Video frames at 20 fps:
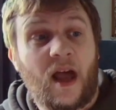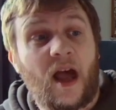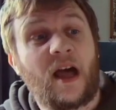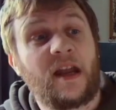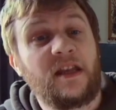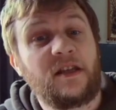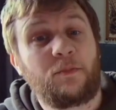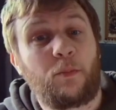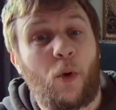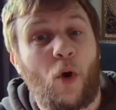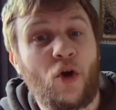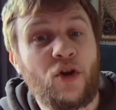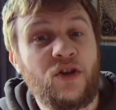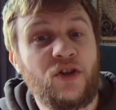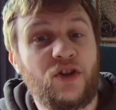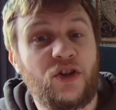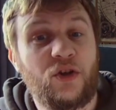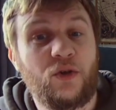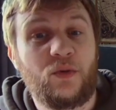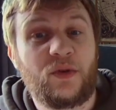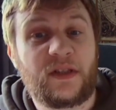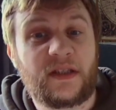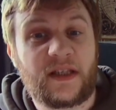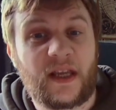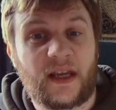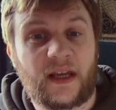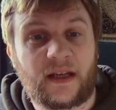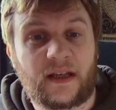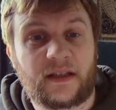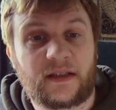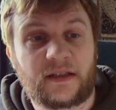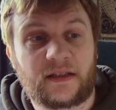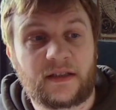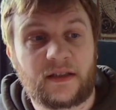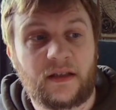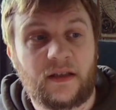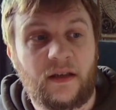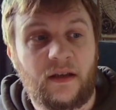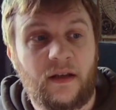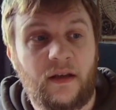and it's 0.26
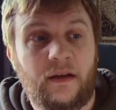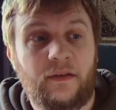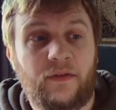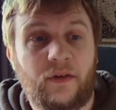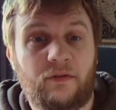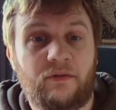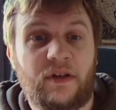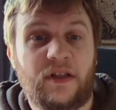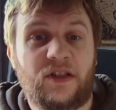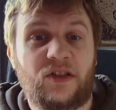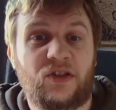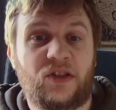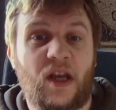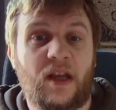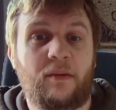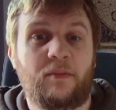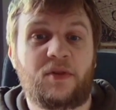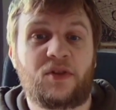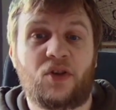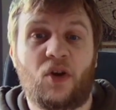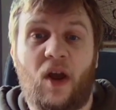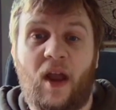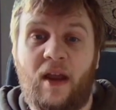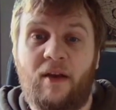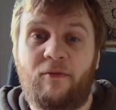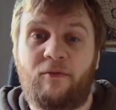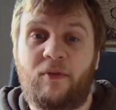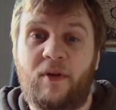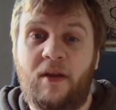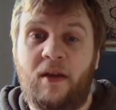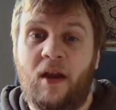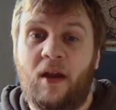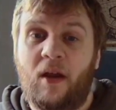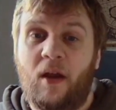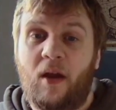for Reece James. So every